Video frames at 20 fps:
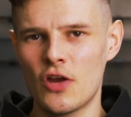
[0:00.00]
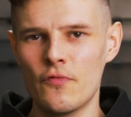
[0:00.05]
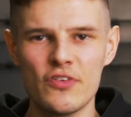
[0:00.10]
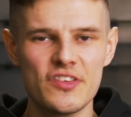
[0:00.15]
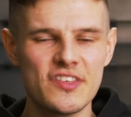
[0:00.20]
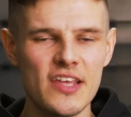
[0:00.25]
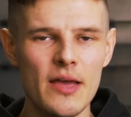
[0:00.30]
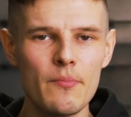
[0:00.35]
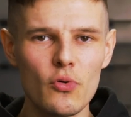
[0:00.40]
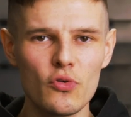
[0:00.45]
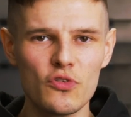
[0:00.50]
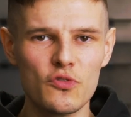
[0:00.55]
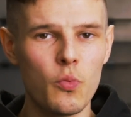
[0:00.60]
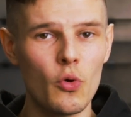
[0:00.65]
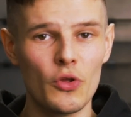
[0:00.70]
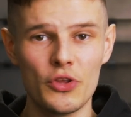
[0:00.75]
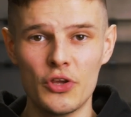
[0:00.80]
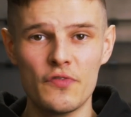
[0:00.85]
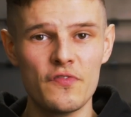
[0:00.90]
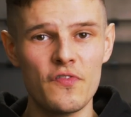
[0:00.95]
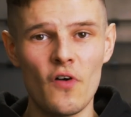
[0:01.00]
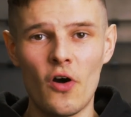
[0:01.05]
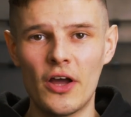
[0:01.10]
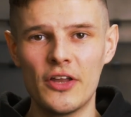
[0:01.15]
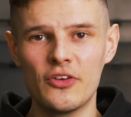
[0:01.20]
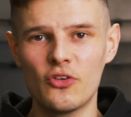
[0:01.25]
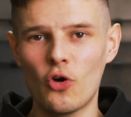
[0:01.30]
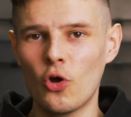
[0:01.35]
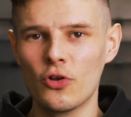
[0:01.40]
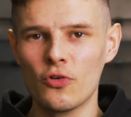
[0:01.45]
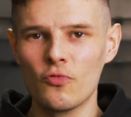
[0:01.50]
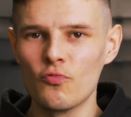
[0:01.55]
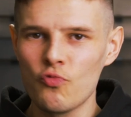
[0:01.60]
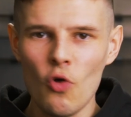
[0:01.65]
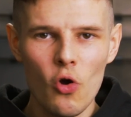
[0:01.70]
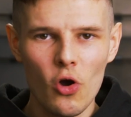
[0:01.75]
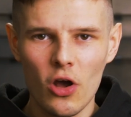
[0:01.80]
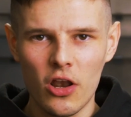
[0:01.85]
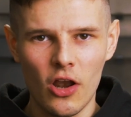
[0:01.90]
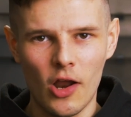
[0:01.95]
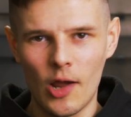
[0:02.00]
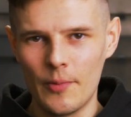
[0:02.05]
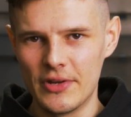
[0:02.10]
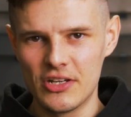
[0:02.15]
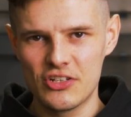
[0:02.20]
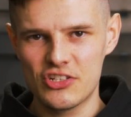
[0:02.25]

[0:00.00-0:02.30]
and resembles what you find on rock climbing